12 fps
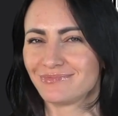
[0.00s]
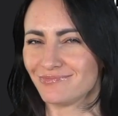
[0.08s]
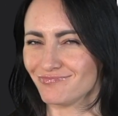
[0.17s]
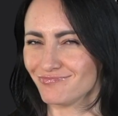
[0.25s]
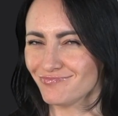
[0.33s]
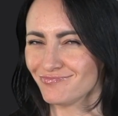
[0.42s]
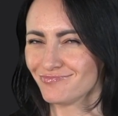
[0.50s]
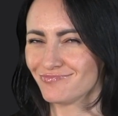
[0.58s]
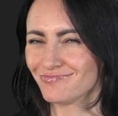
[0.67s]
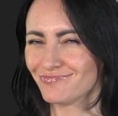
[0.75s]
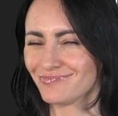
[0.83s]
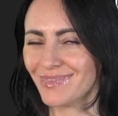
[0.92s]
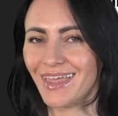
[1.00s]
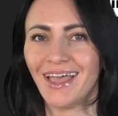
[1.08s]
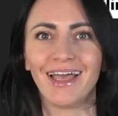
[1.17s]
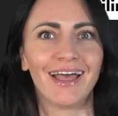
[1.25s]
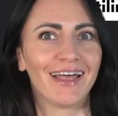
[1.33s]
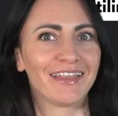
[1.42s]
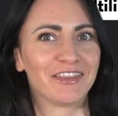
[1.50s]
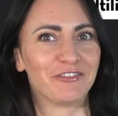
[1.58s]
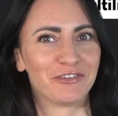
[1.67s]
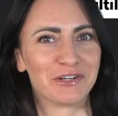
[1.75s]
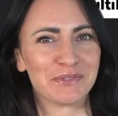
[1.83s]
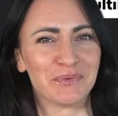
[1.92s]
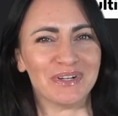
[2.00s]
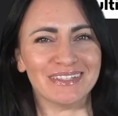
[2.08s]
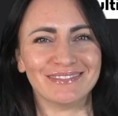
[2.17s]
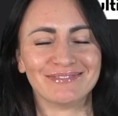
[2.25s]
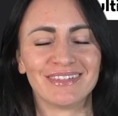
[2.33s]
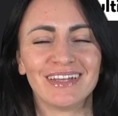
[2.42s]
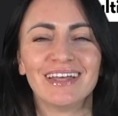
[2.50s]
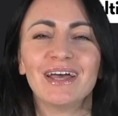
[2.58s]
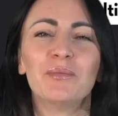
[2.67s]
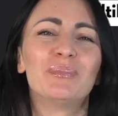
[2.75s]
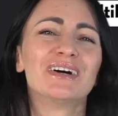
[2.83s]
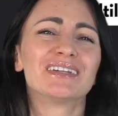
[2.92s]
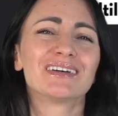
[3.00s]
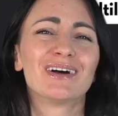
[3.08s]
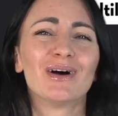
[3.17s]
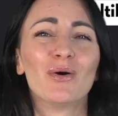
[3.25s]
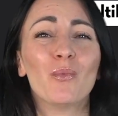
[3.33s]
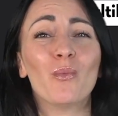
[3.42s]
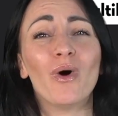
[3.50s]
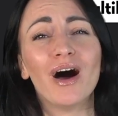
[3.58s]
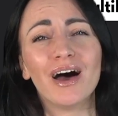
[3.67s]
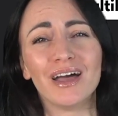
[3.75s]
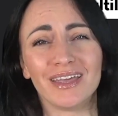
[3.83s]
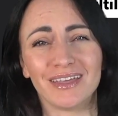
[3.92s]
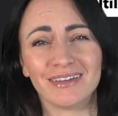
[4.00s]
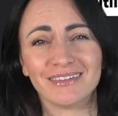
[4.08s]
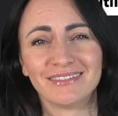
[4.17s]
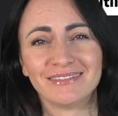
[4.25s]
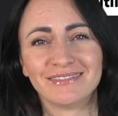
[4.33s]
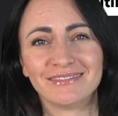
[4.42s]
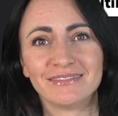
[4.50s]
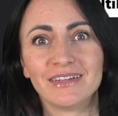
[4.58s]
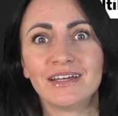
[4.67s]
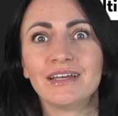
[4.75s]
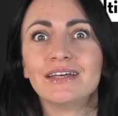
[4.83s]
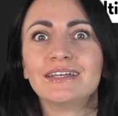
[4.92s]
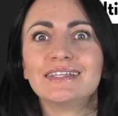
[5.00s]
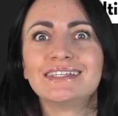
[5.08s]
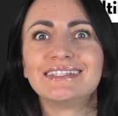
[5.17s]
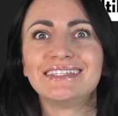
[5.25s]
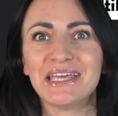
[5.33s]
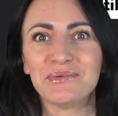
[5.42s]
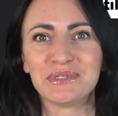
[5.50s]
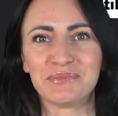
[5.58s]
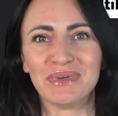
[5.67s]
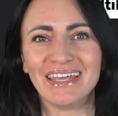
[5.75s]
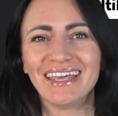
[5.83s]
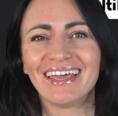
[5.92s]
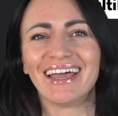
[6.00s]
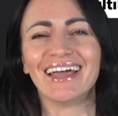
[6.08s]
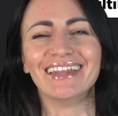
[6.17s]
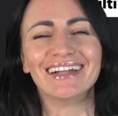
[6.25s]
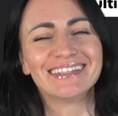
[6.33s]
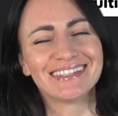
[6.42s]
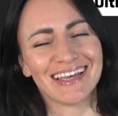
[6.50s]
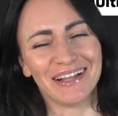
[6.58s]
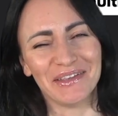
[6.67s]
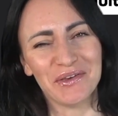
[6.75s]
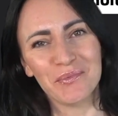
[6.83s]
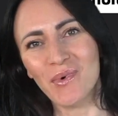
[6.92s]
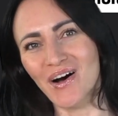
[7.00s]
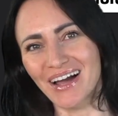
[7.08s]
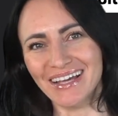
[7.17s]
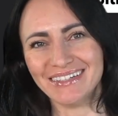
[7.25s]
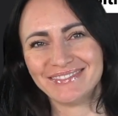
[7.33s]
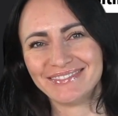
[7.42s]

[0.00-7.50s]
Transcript: The first one. But why? Stay with me and I'll tell you why.